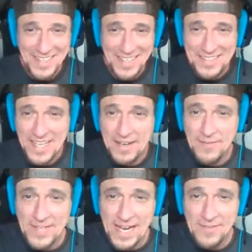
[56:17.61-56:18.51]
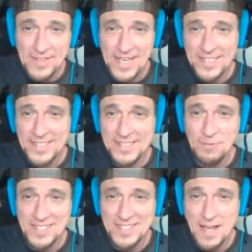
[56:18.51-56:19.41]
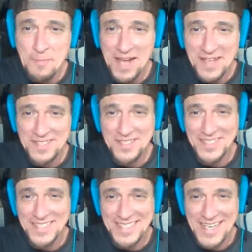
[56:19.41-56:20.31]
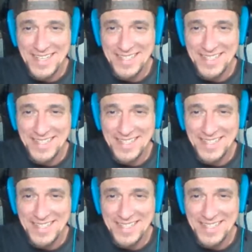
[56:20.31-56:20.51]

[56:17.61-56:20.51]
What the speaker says: David Ennis, what's up? How you doing today?